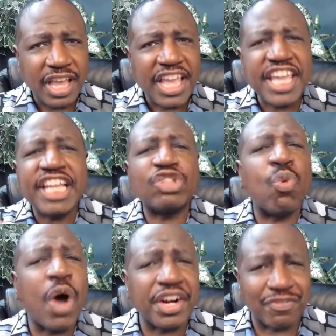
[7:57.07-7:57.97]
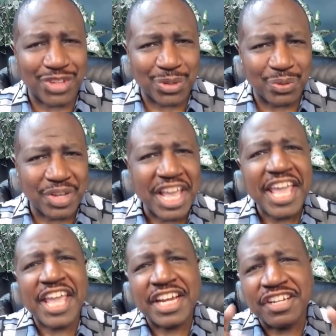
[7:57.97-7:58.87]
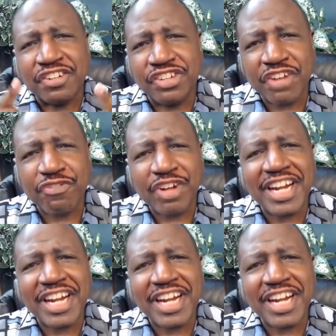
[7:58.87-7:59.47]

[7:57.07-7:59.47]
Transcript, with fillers: each one of you, in different